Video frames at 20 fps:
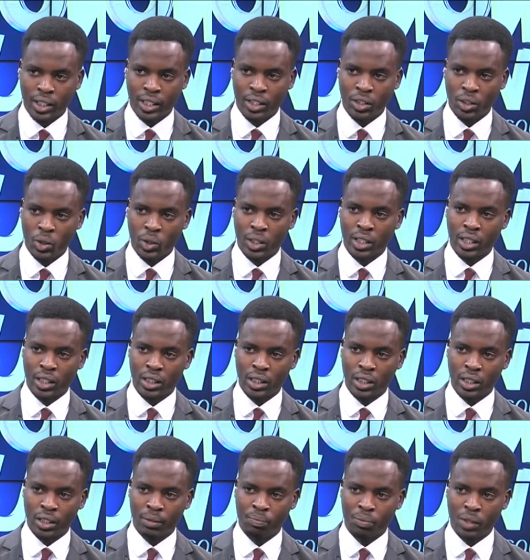Are you looking at
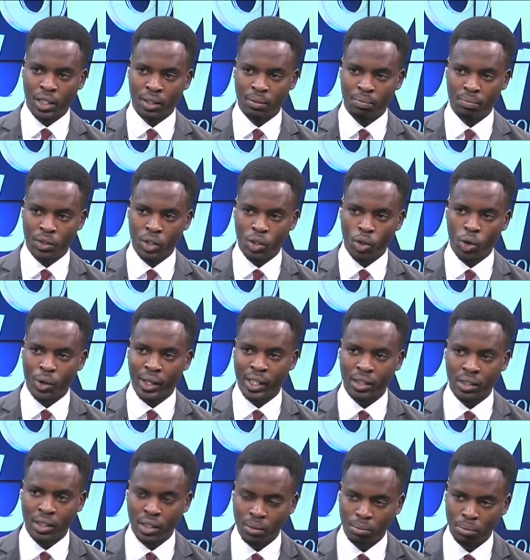uh, uh
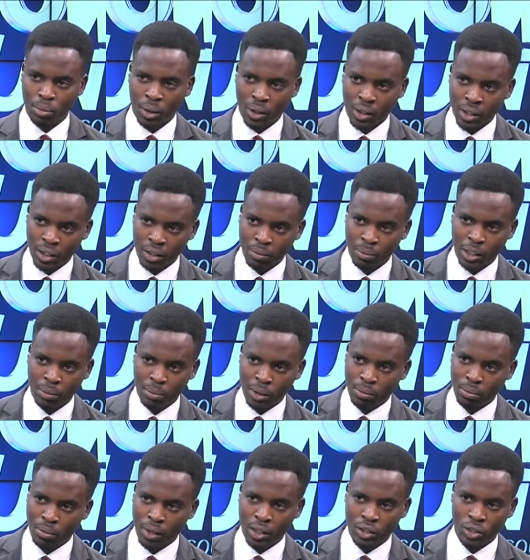going broader, maybe
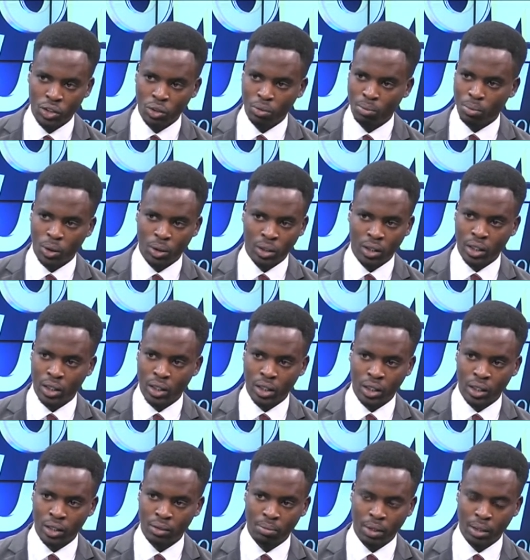into more,
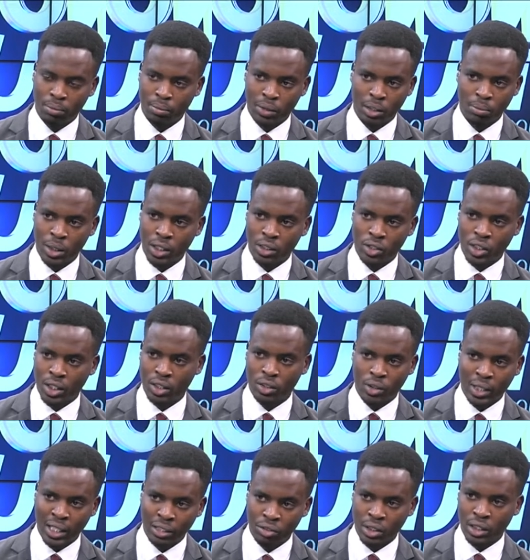uh, maybe Central
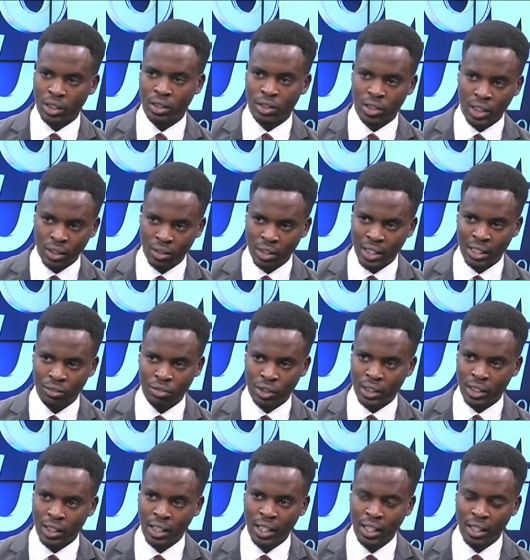Africa, Southern Africa?